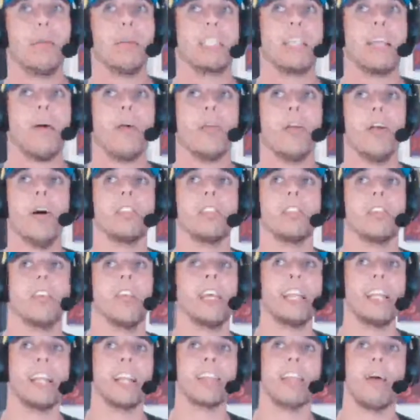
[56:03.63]
going on. So
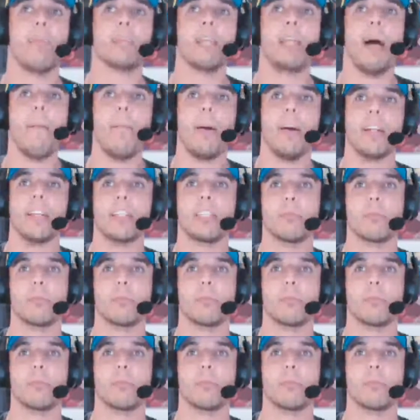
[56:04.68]
hit that thumbs up button.